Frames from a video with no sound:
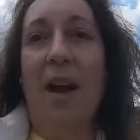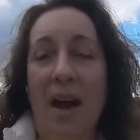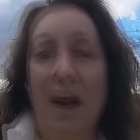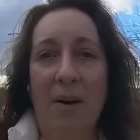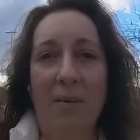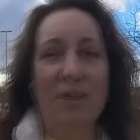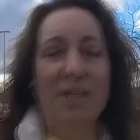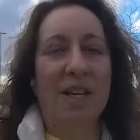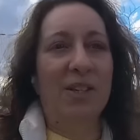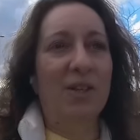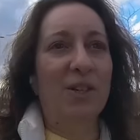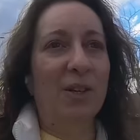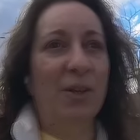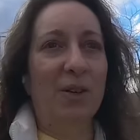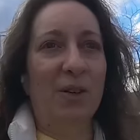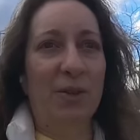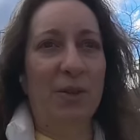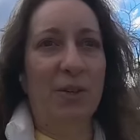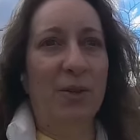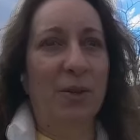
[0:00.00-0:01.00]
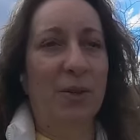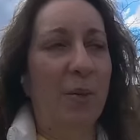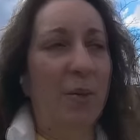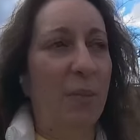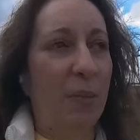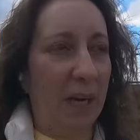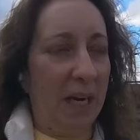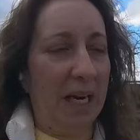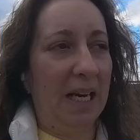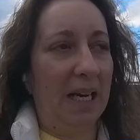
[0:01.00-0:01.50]
I was actually going to
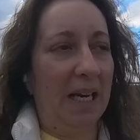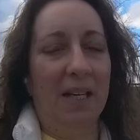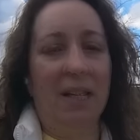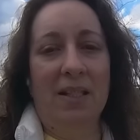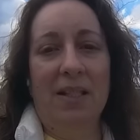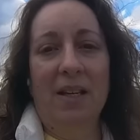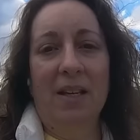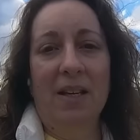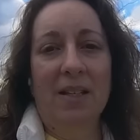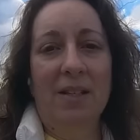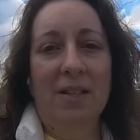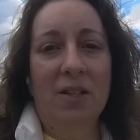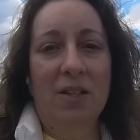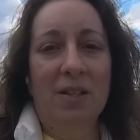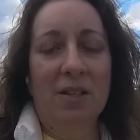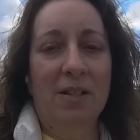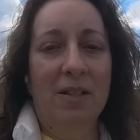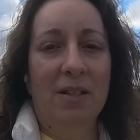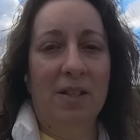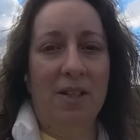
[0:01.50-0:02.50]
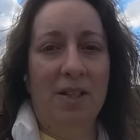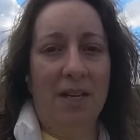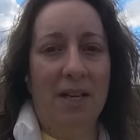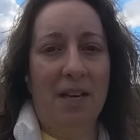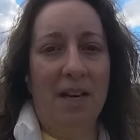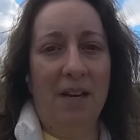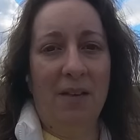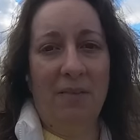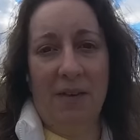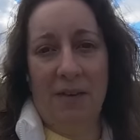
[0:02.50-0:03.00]
bring it,
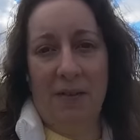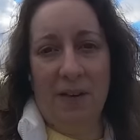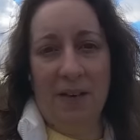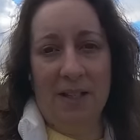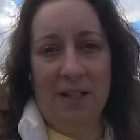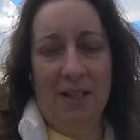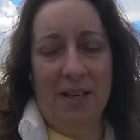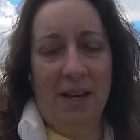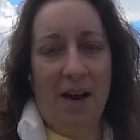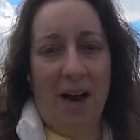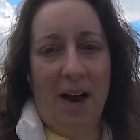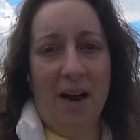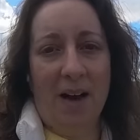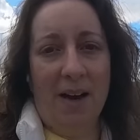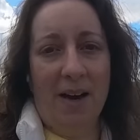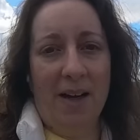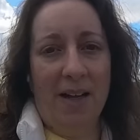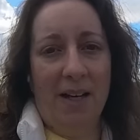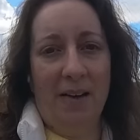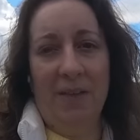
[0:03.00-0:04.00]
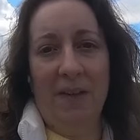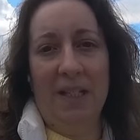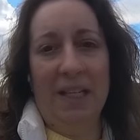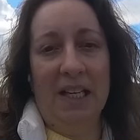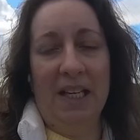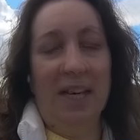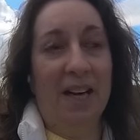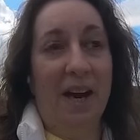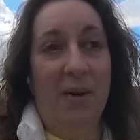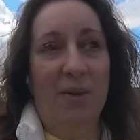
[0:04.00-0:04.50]
see if it fits the car, and if it
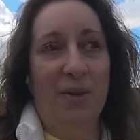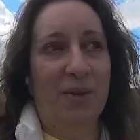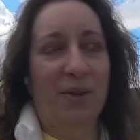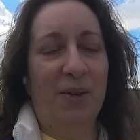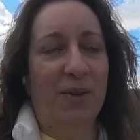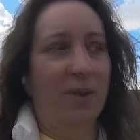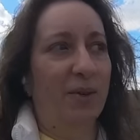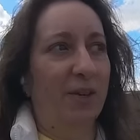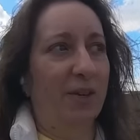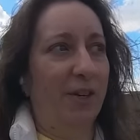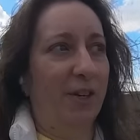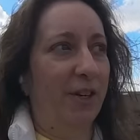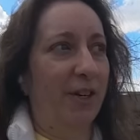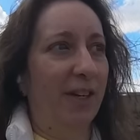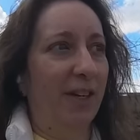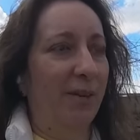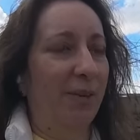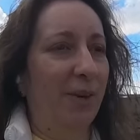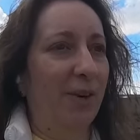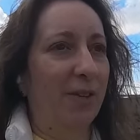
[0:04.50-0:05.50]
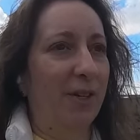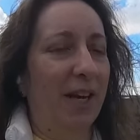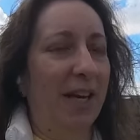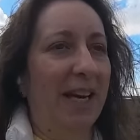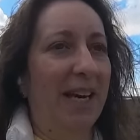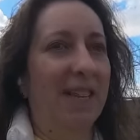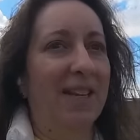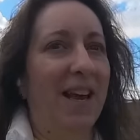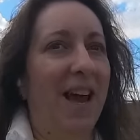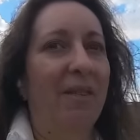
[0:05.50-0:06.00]
didn't, I was going to return it, because I
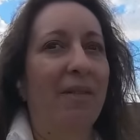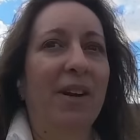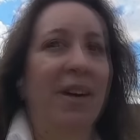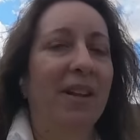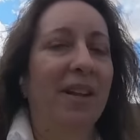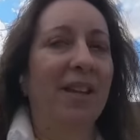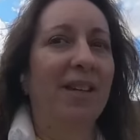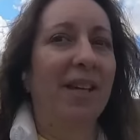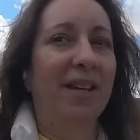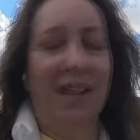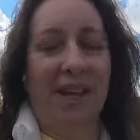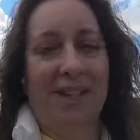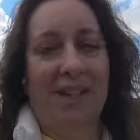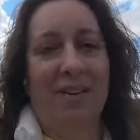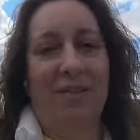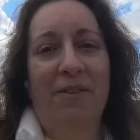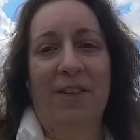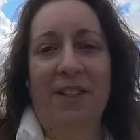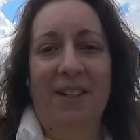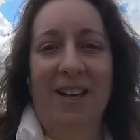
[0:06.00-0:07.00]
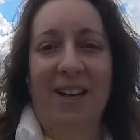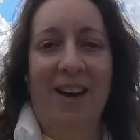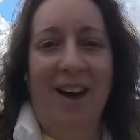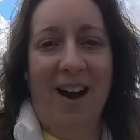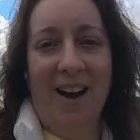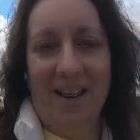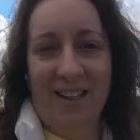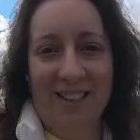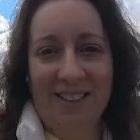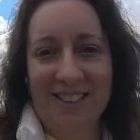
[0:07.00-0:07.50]
can't have anything that doesn't fit the
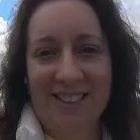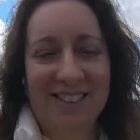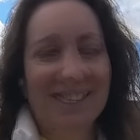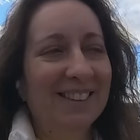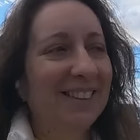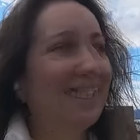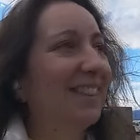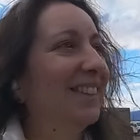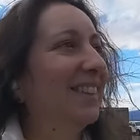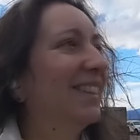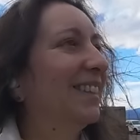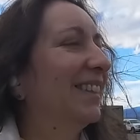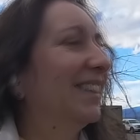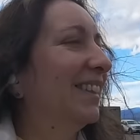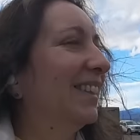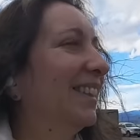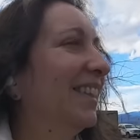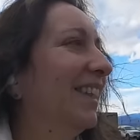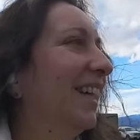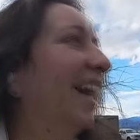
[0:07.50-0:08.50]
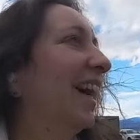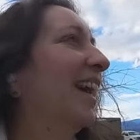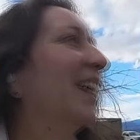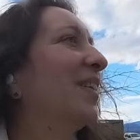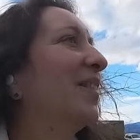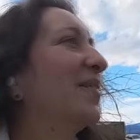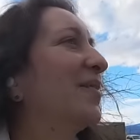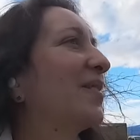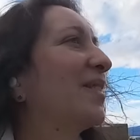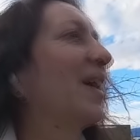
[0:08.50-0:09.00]
car.
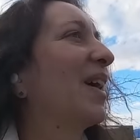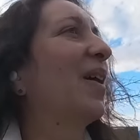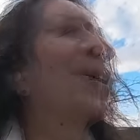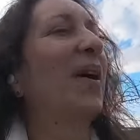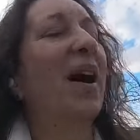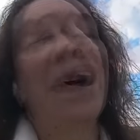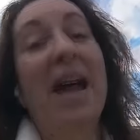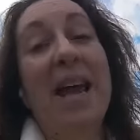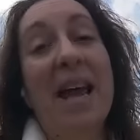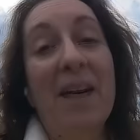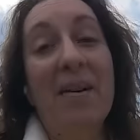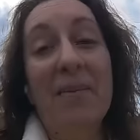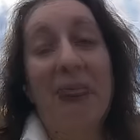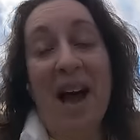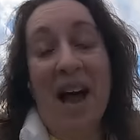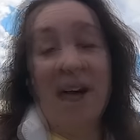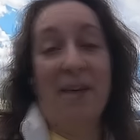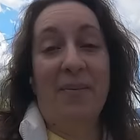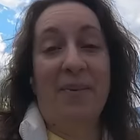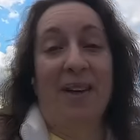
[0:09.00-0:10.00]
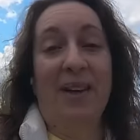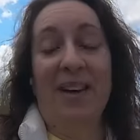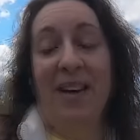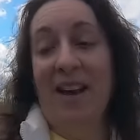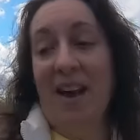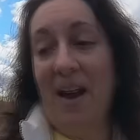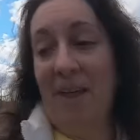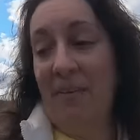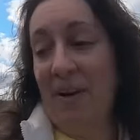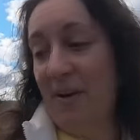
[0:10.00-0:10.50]
Yeah, so I am happy
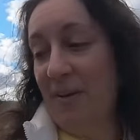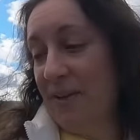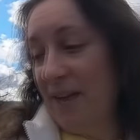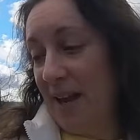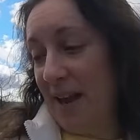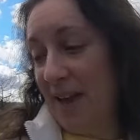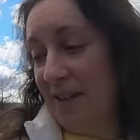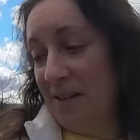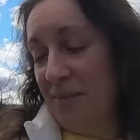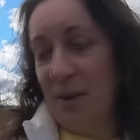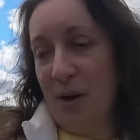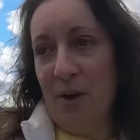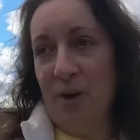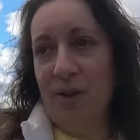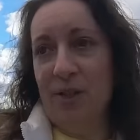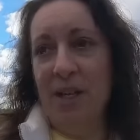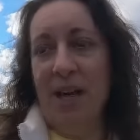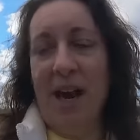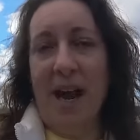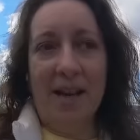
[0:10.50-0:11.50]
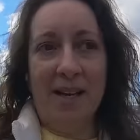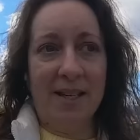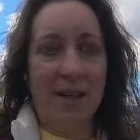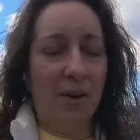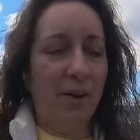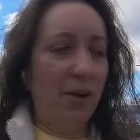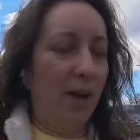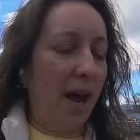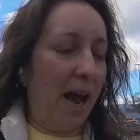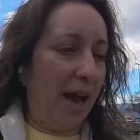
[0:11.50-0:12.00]
about that, because it has
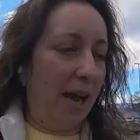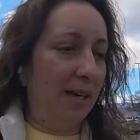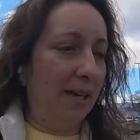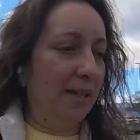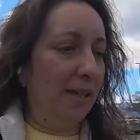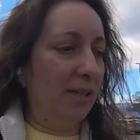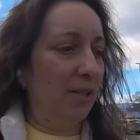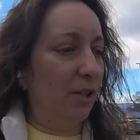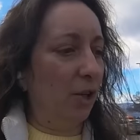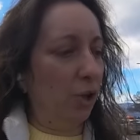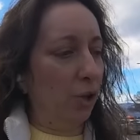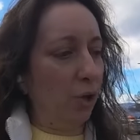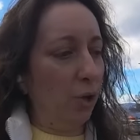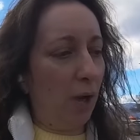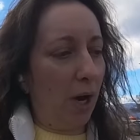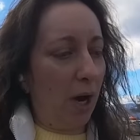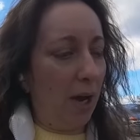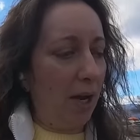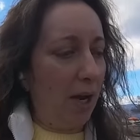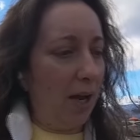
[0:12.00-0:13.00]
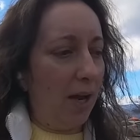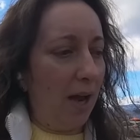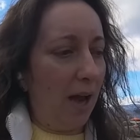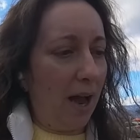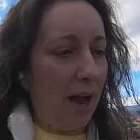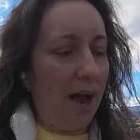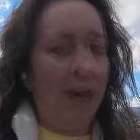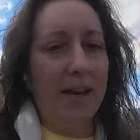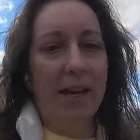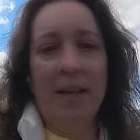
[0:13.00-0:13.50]
a good height. It's not too
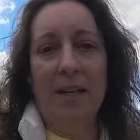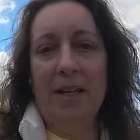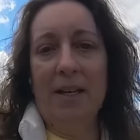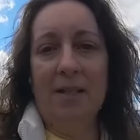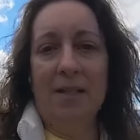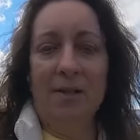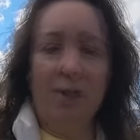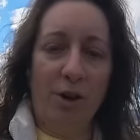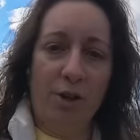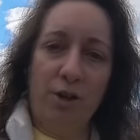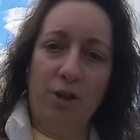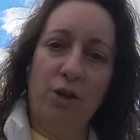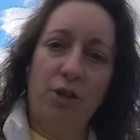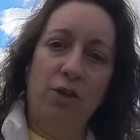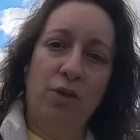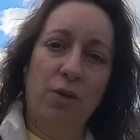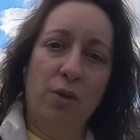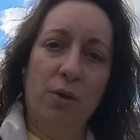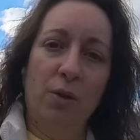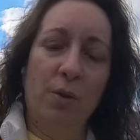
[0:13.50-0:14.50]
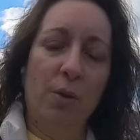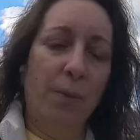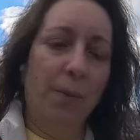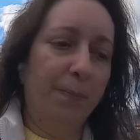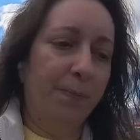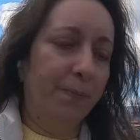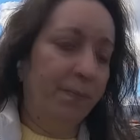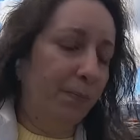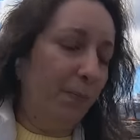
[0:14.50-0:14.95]
high and it's not too